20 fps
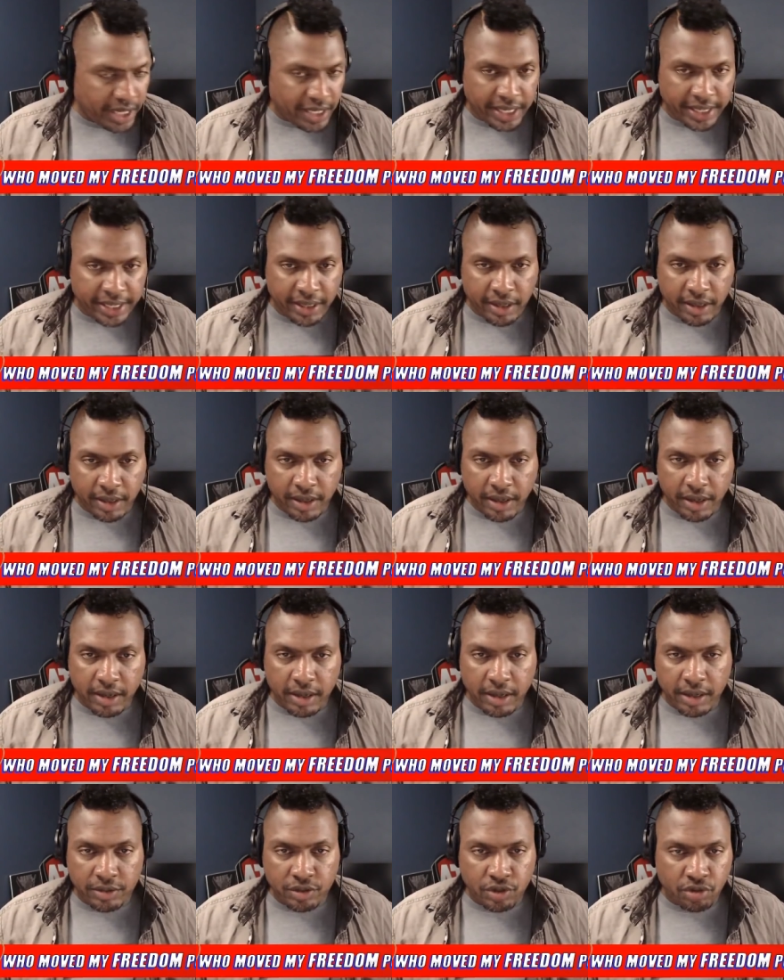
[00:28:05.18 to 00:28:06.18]
like a,
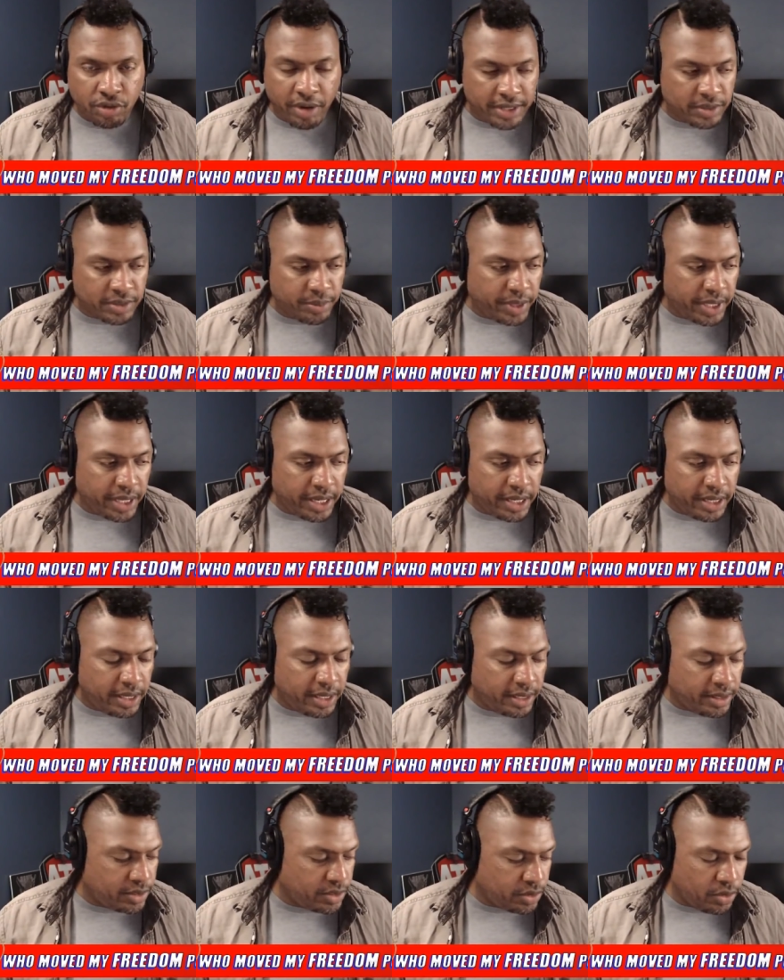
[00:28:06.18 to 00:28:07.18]
a, a
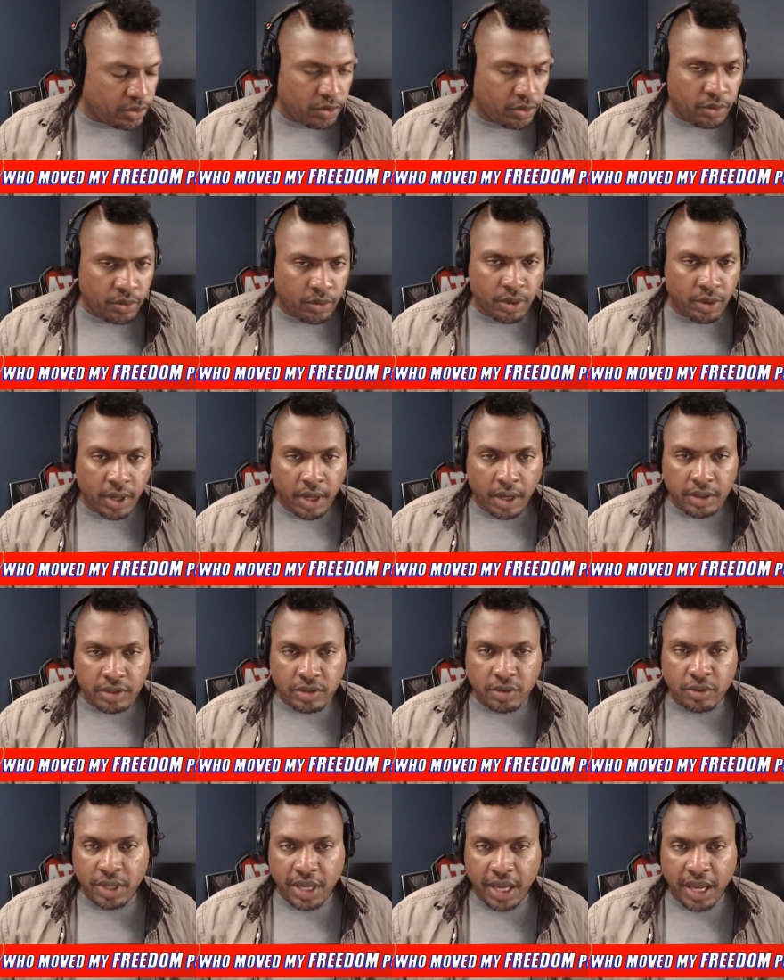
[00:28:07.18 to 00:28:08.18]
transplanted to
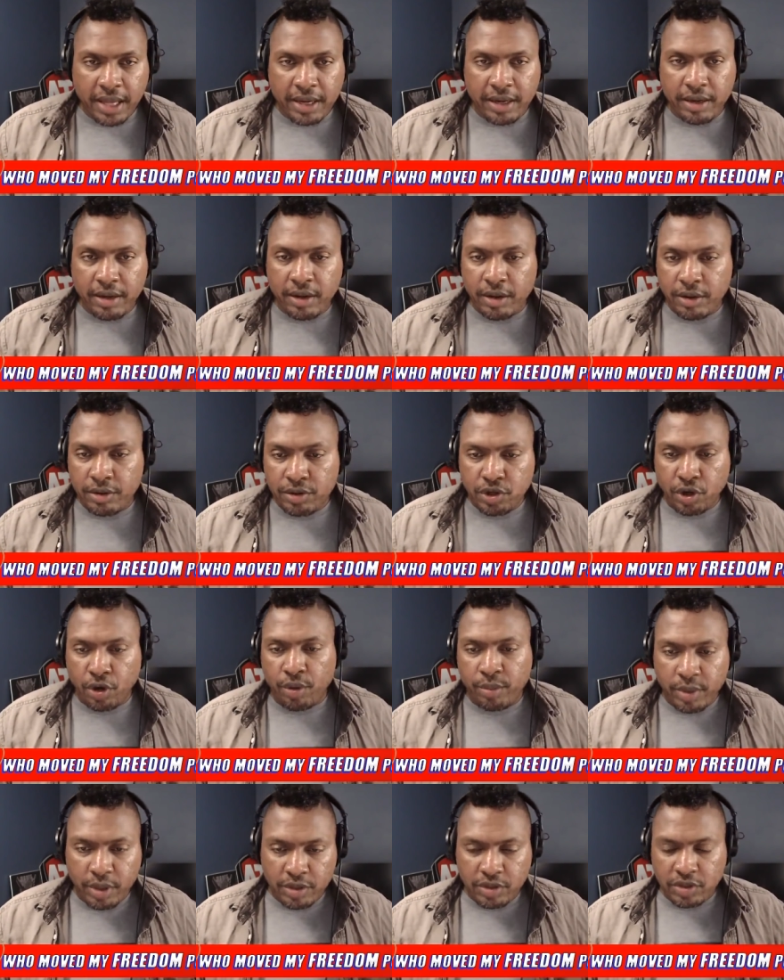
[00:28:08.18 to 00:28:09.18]
to Canada
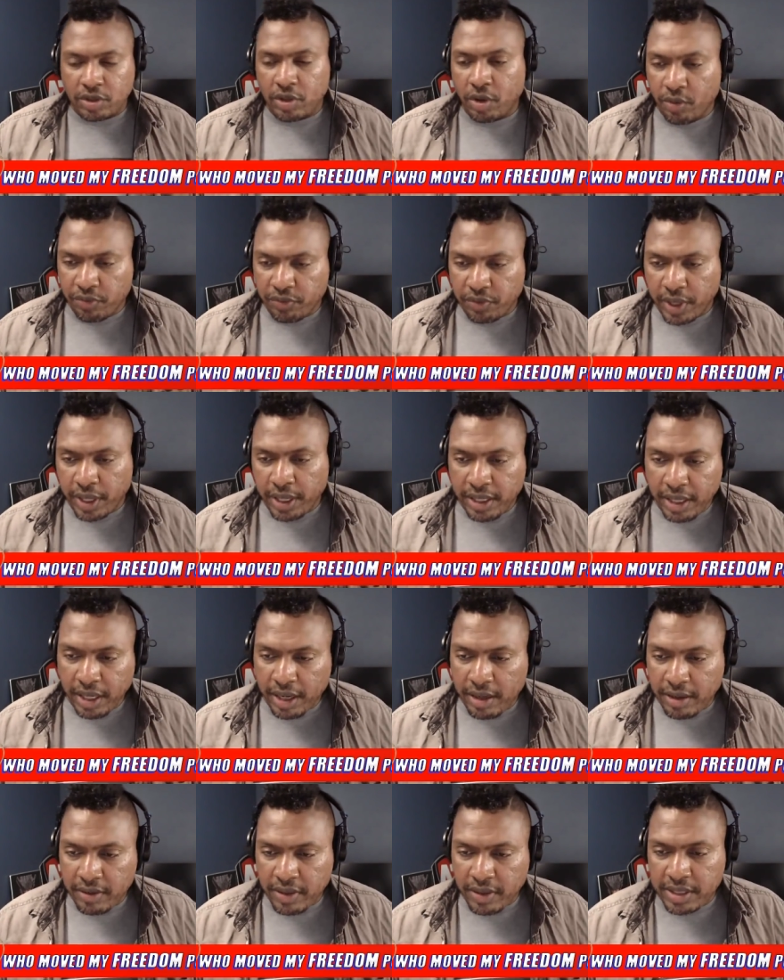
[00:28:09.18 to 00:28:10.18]
German snowflake
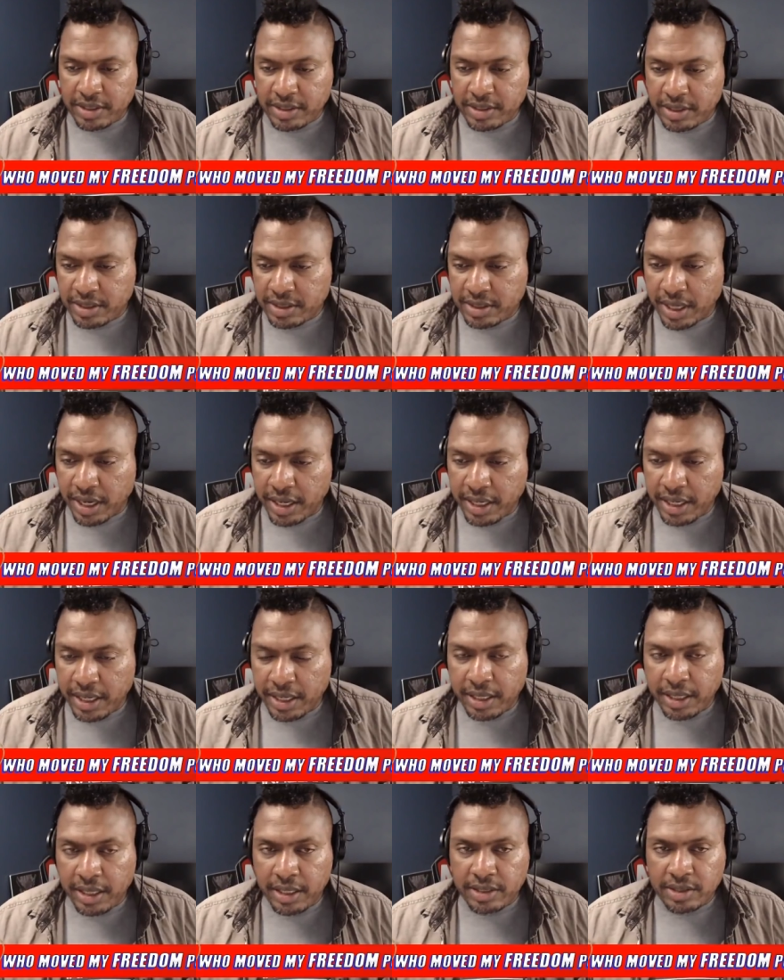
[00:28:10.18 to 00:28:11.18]
here that's
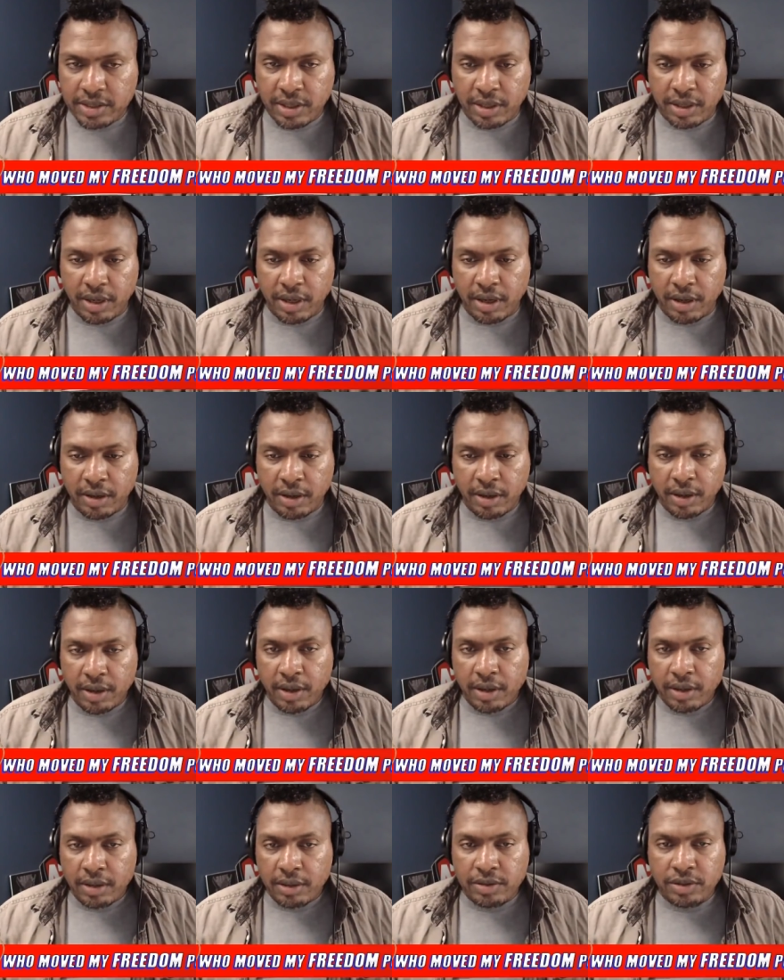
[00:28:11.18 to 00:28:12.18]
deciding he's going to
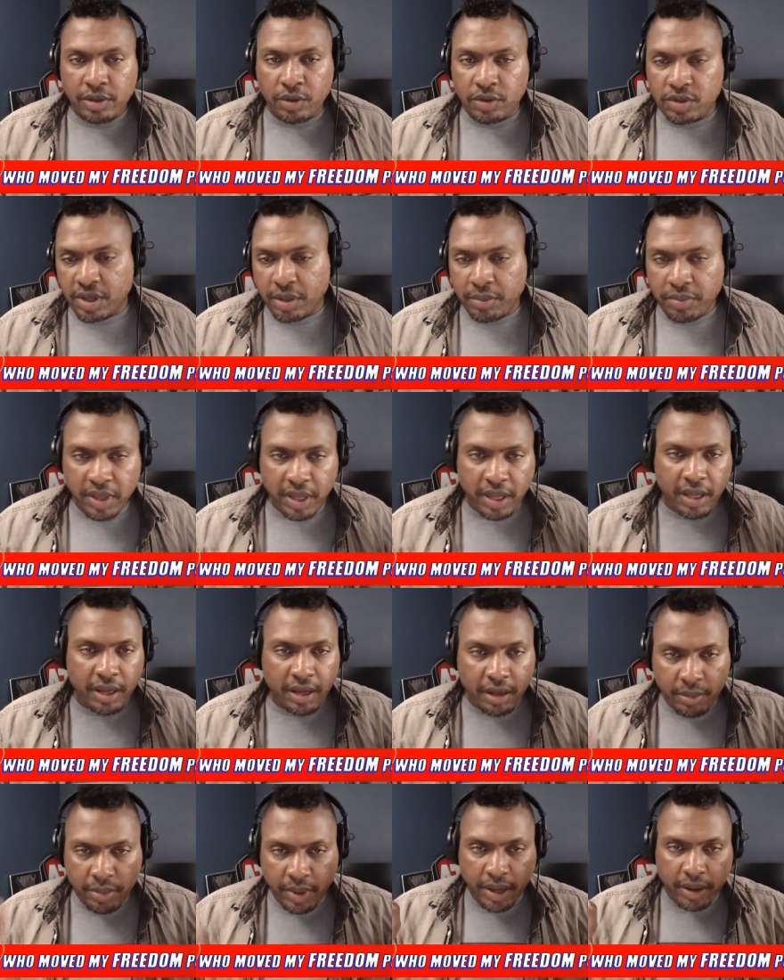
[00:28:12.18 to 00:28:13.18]
do something
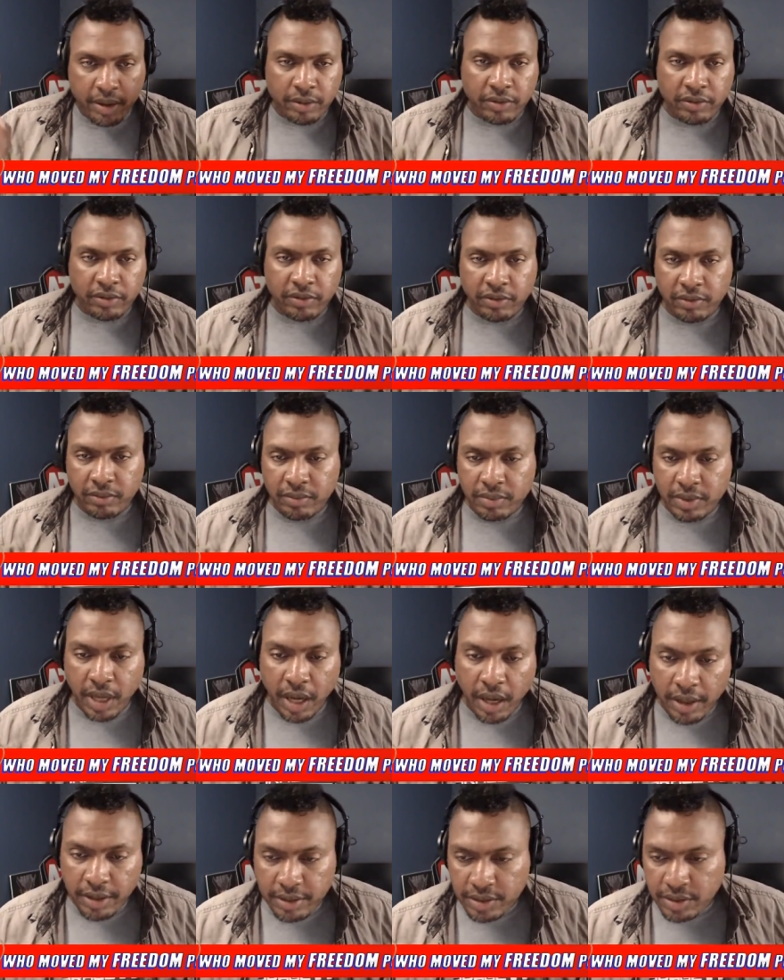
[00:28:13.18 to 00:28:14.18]
about
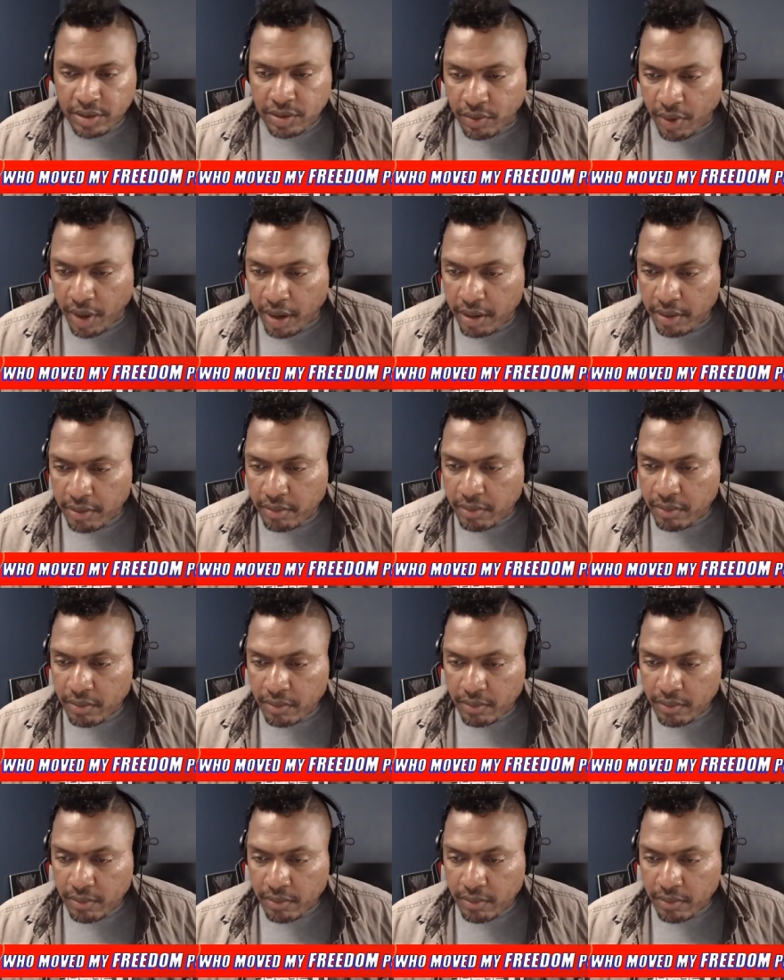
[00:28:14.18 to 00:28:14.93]
guns, right? Right. Yeah.